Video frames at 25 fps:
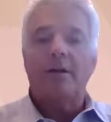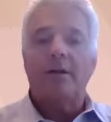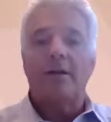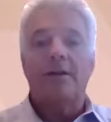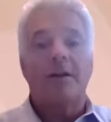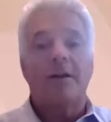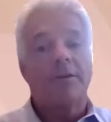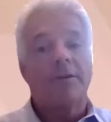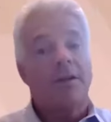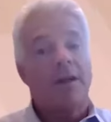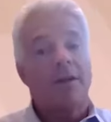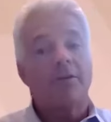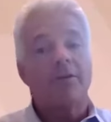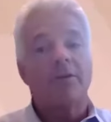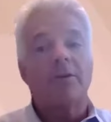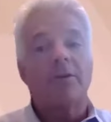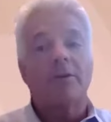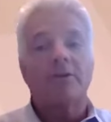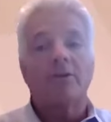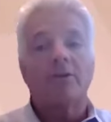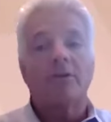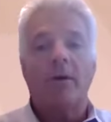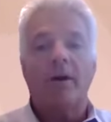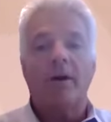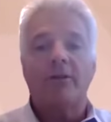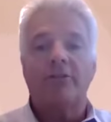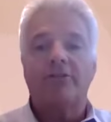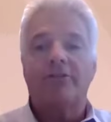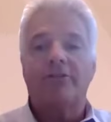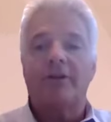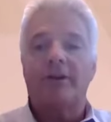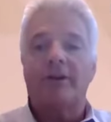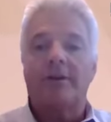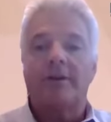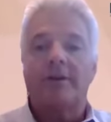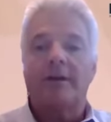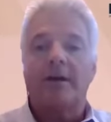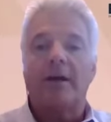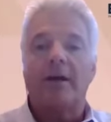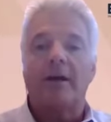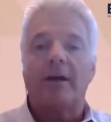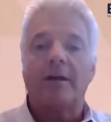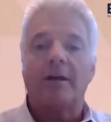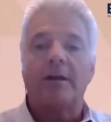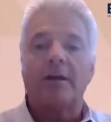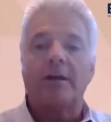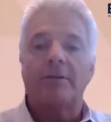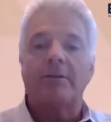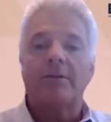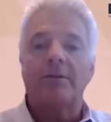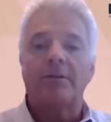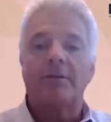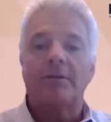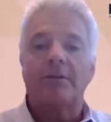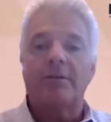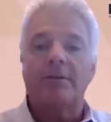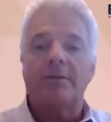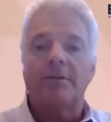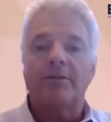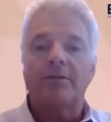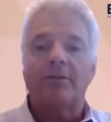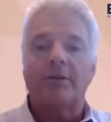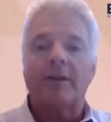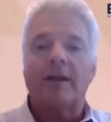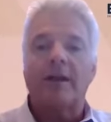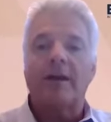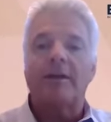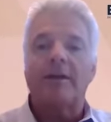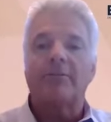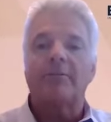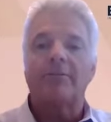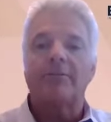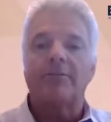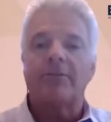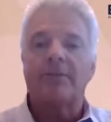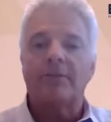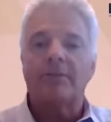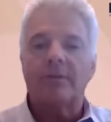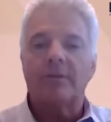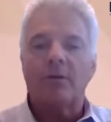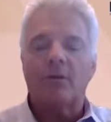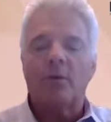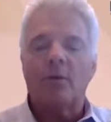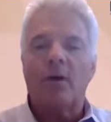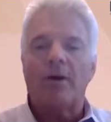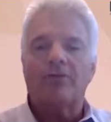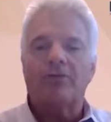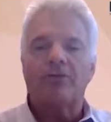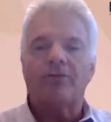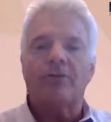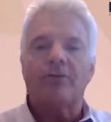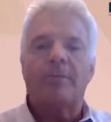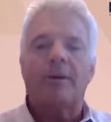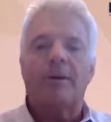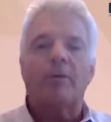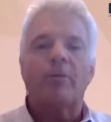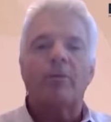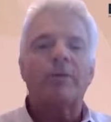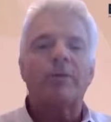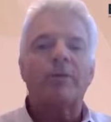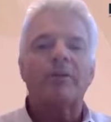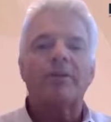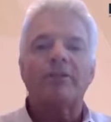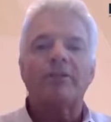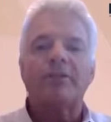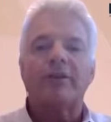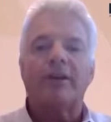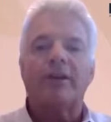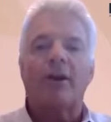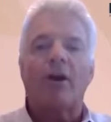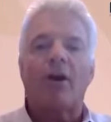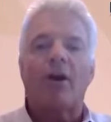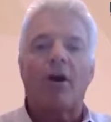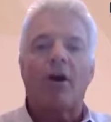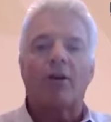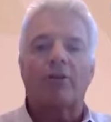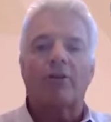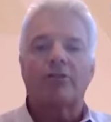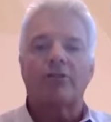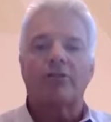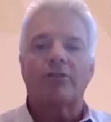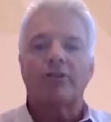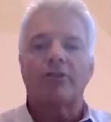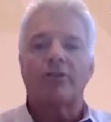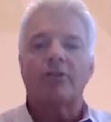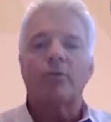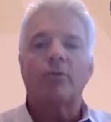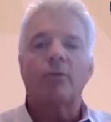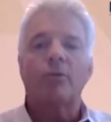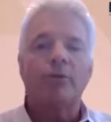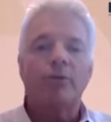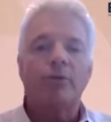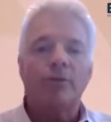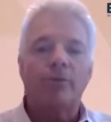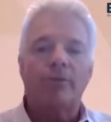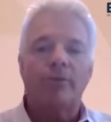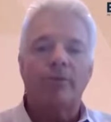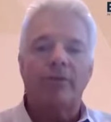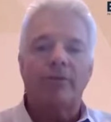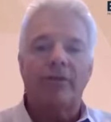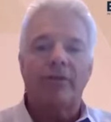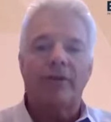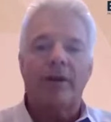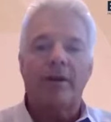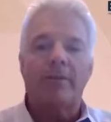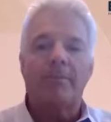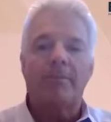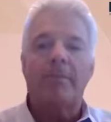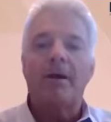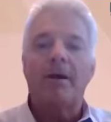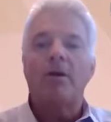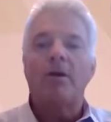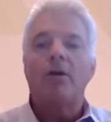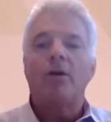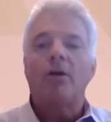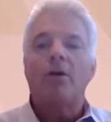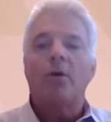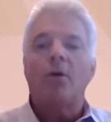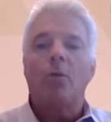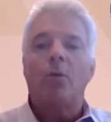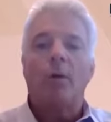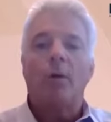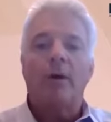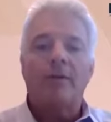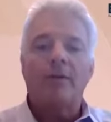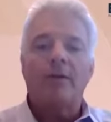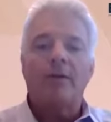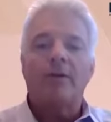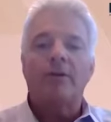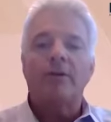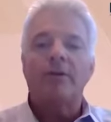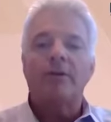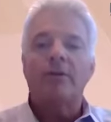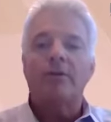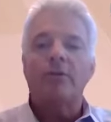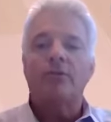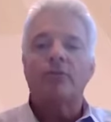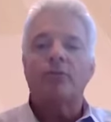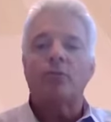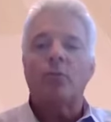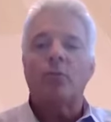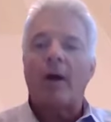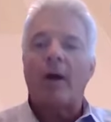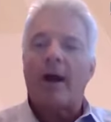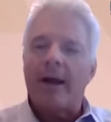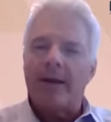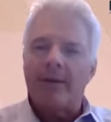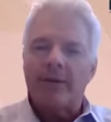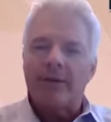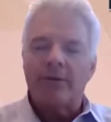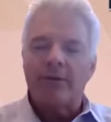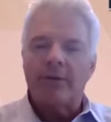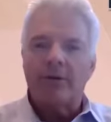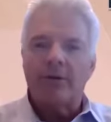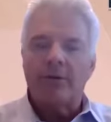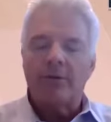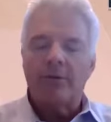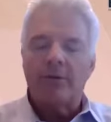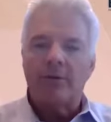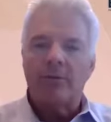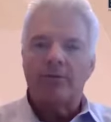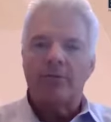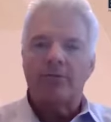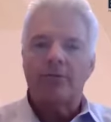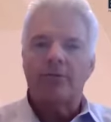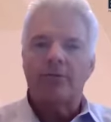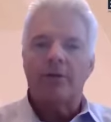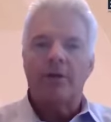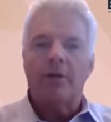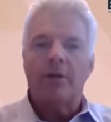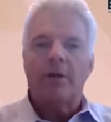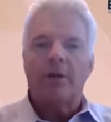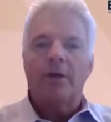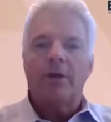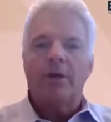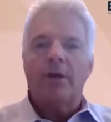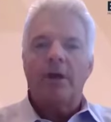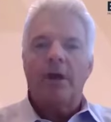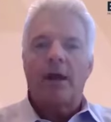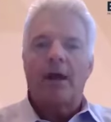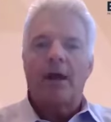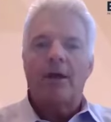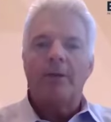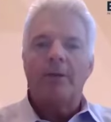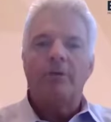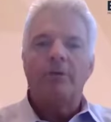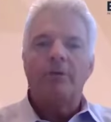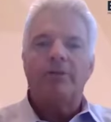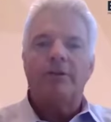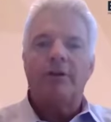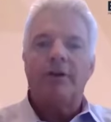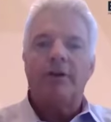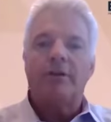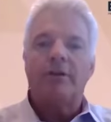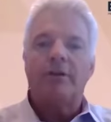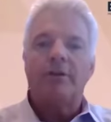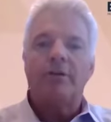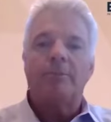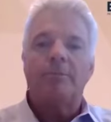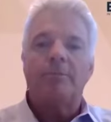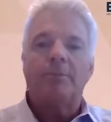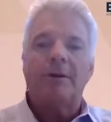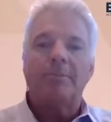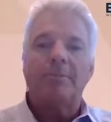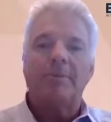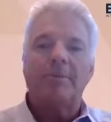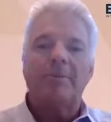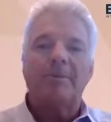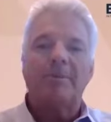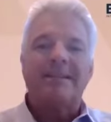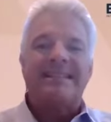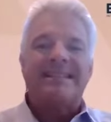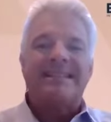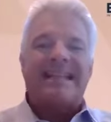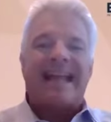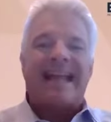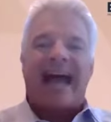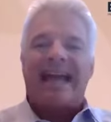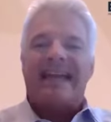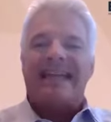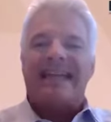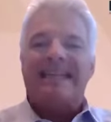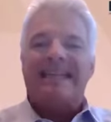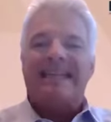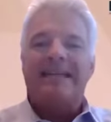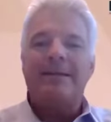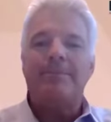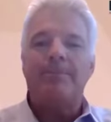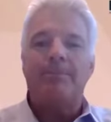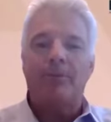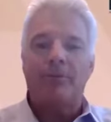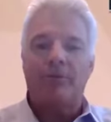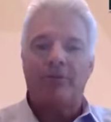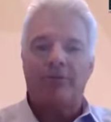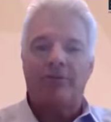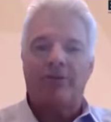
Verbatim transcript: Another good question. There's a lot of question about real estate auction, who uses them, when they're used, why they're used. I would tell you probably 90%